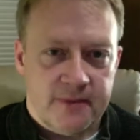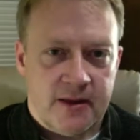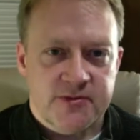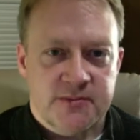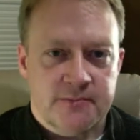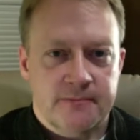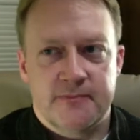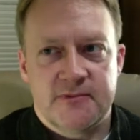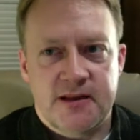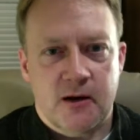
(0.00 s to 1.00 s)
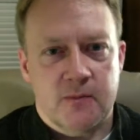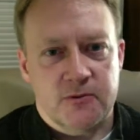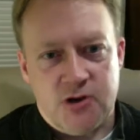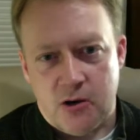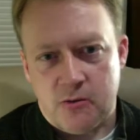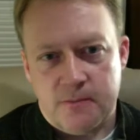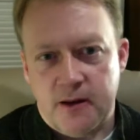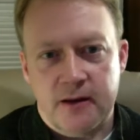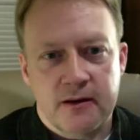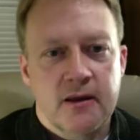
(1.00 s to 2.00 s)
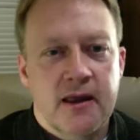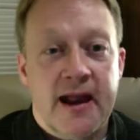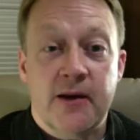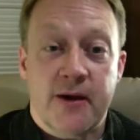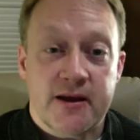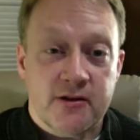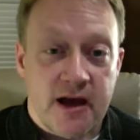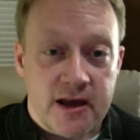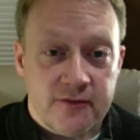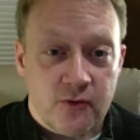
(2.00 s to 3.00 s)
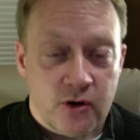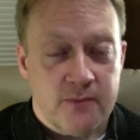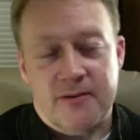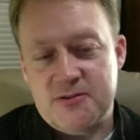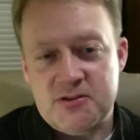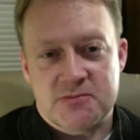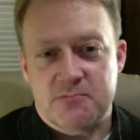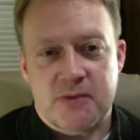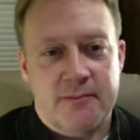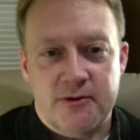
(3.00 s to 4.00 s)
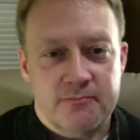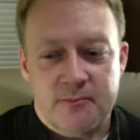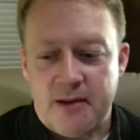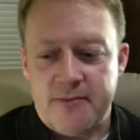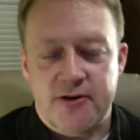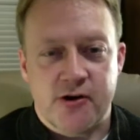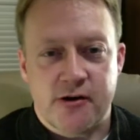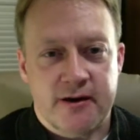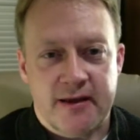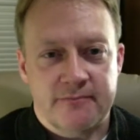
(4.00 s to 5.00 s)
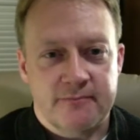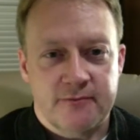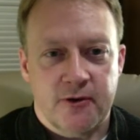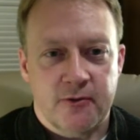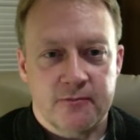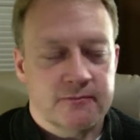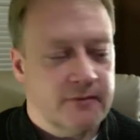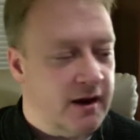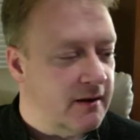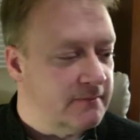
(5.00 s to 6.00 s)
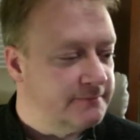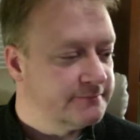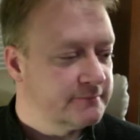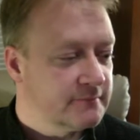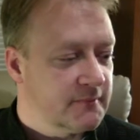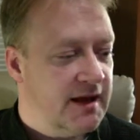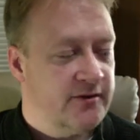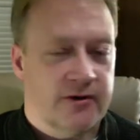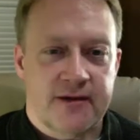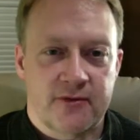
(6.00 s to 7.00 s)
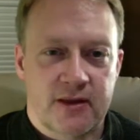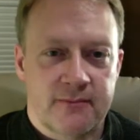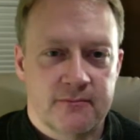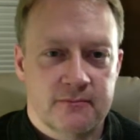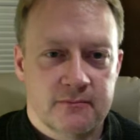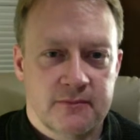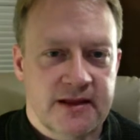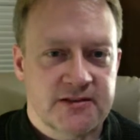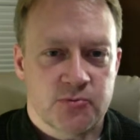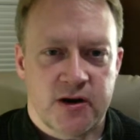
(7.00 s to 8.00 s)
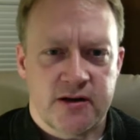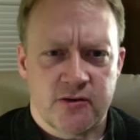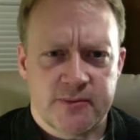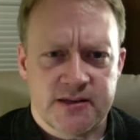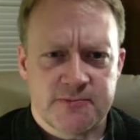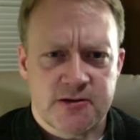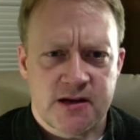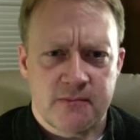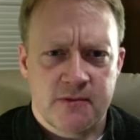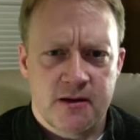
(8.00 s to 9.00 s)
That was a terrible joke, but anyway, cuneiform. Just I'm a nerd. I don't have a lot. That's just what I do in my spare time.